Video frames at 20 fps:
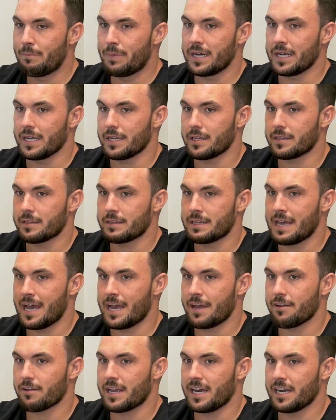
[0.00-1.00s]
but
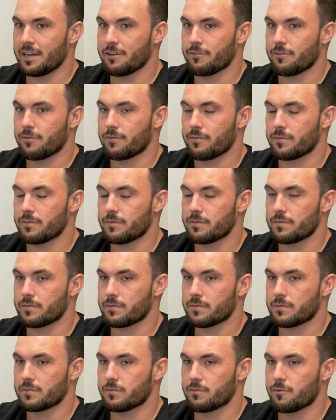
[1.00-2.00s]
that kind of
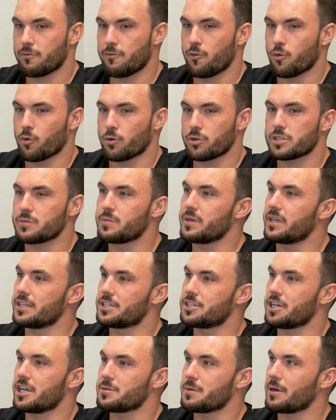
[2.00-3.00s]
forced me
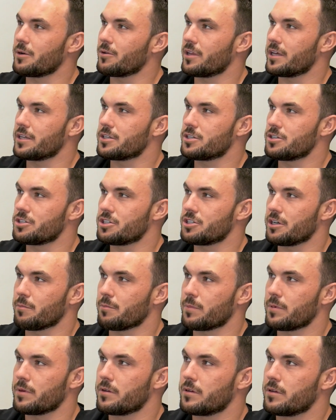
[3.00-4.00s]
to change my
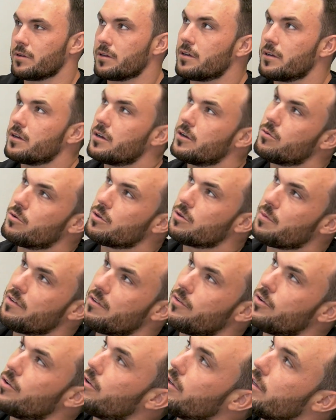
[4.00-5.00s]
relationship with
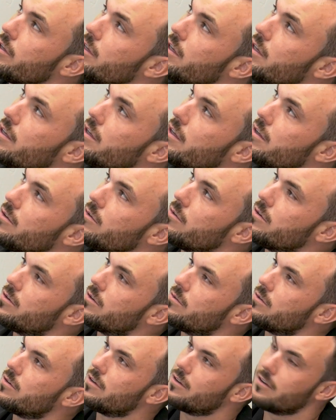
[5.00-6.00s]
my food.
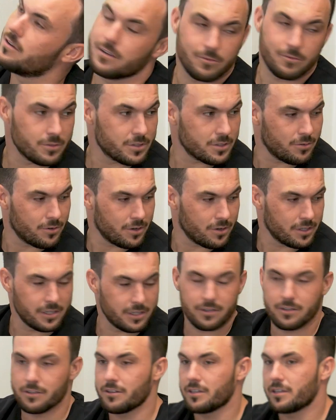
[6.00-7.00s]
What's going on
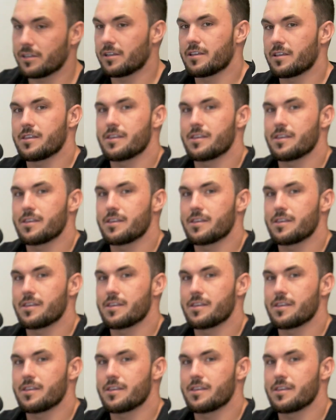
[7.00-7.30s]
there, dude?